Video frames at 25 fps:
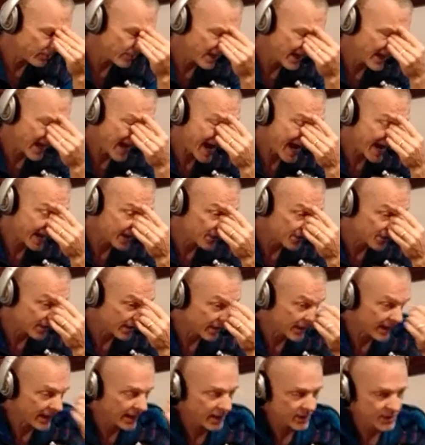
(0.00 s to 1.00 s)
in a reaction.
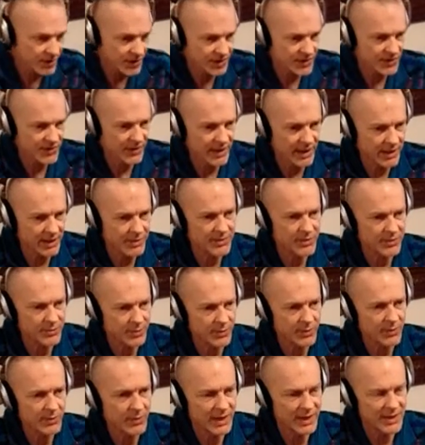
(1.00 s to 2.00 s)
They are just there
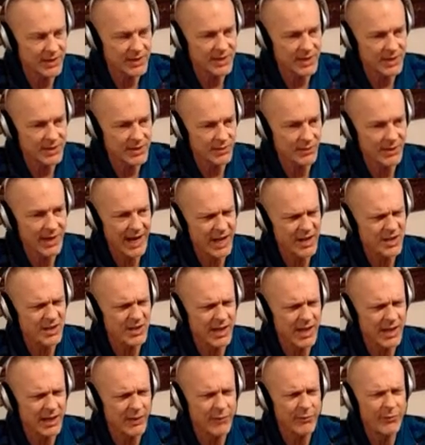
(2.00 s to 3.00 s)
to assist the
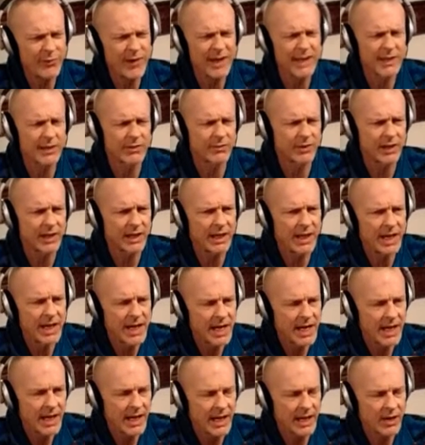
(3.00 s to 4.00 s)
reaction. They effectively
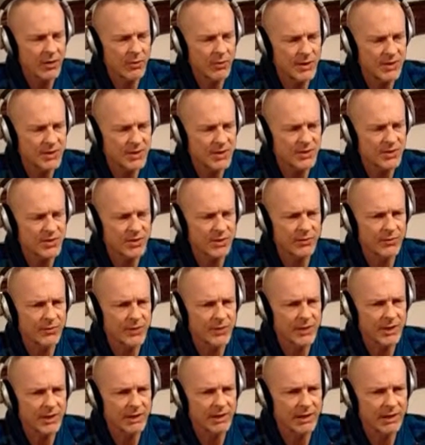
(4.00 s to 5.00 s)
increase the
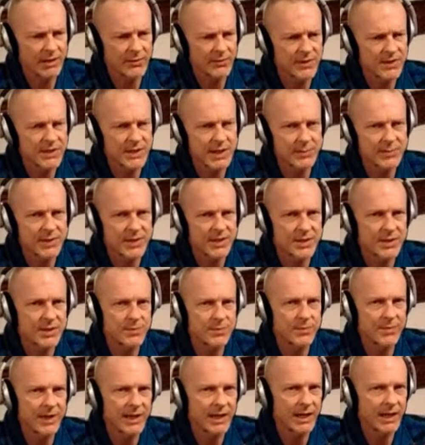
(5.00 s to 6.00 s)
surface area of the
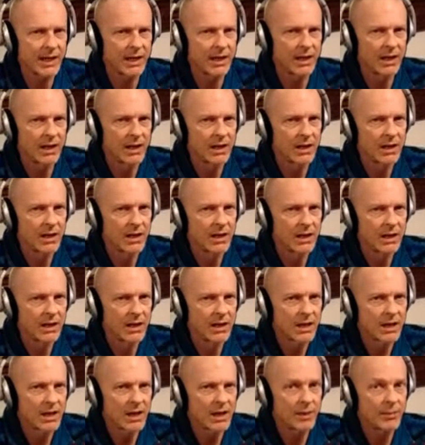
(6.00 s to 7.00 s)
substance being
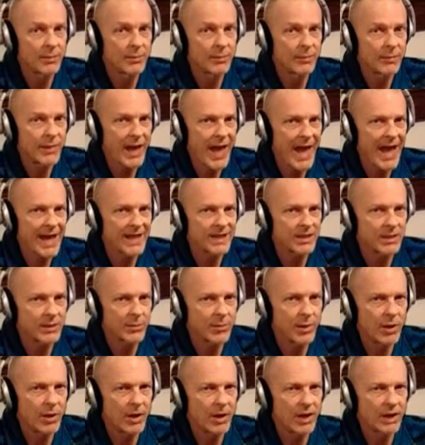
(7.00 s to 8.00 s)
acted
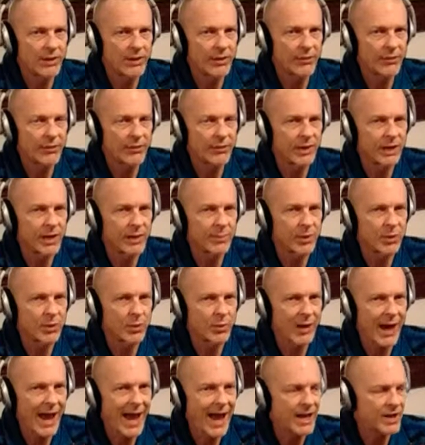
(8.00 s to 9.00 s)
upon through the
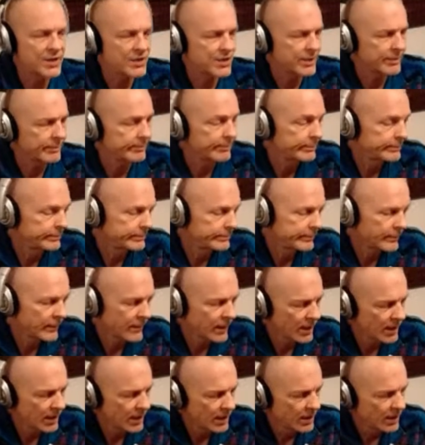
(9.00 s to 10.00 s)
chemical reaction.
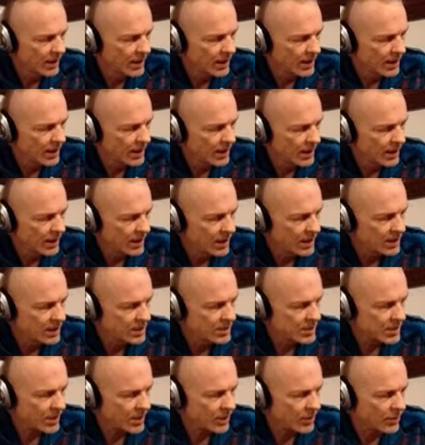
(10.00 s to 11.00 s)

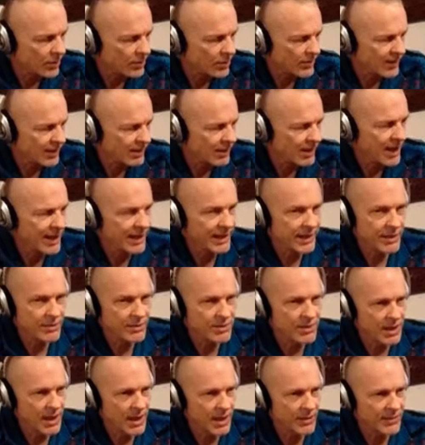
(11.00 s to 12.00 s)
So they're not
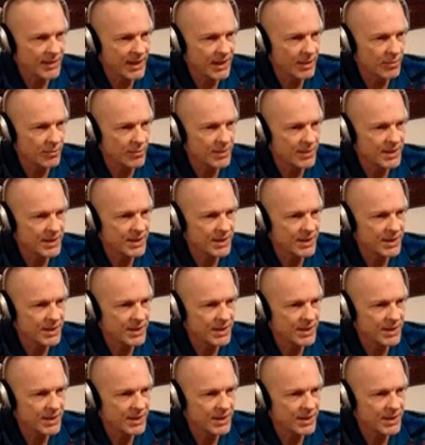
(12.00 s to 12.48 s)
used up, they don't